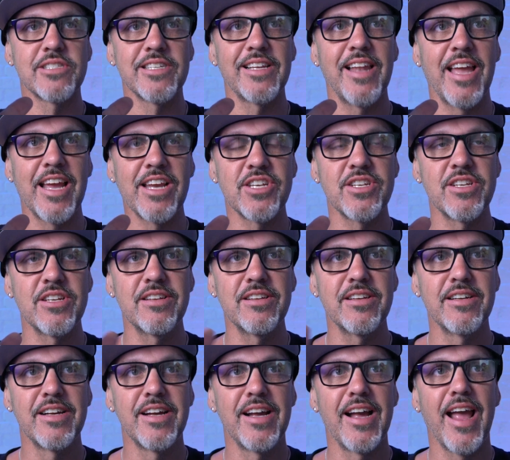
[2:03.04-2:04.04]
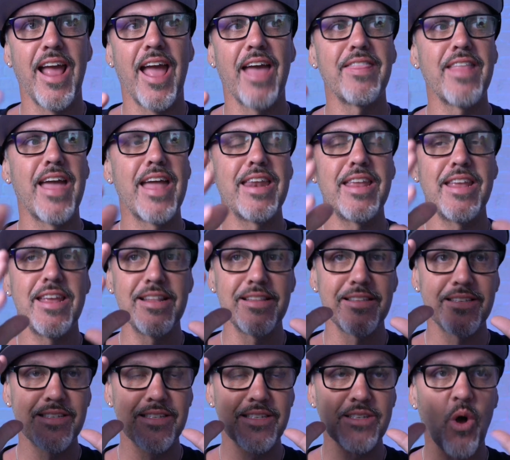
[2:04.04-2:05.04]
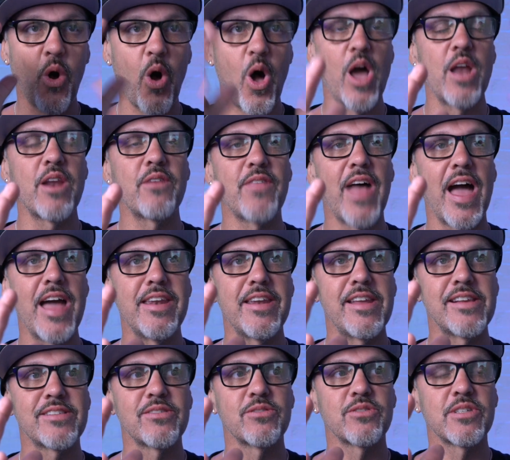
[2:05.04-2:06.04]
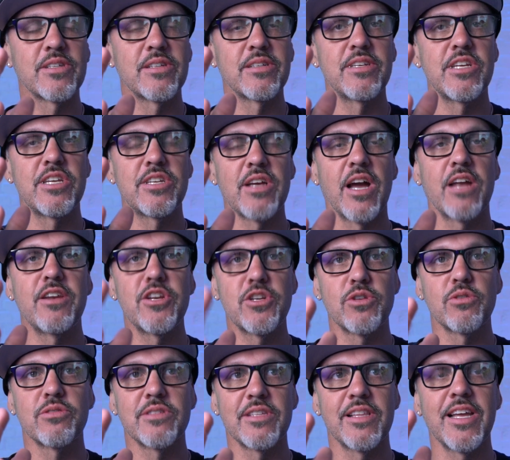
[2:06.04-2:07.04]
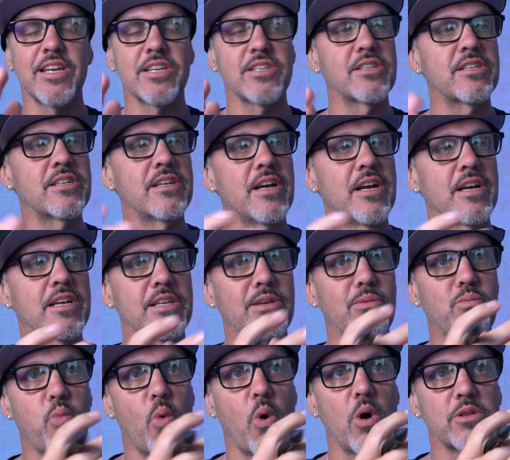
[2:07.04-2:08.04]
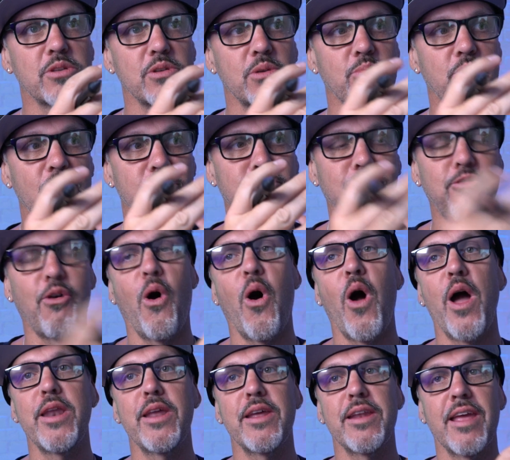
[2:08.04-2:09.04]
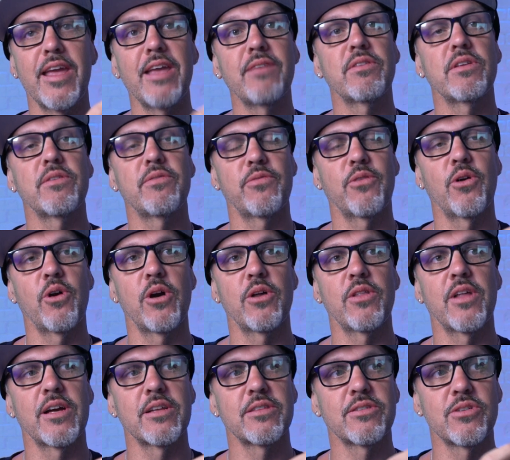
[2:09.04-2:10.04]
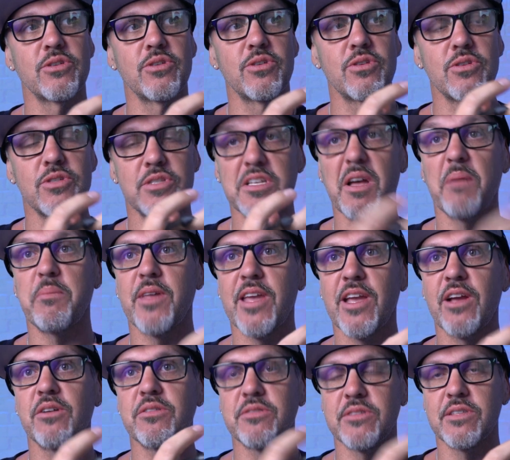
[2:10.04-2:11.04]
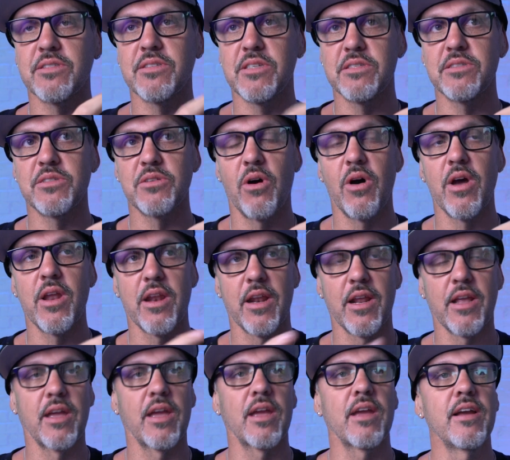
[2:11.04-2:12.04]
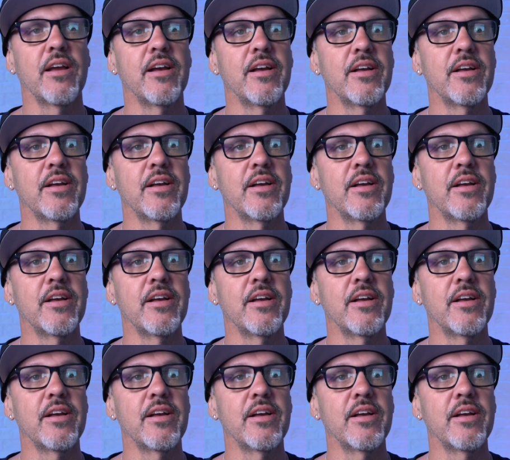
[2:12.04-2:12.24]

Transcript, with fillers: selection, and then inside of that initial, initial selection, you want to refine it even further to something else that's inside it, okay?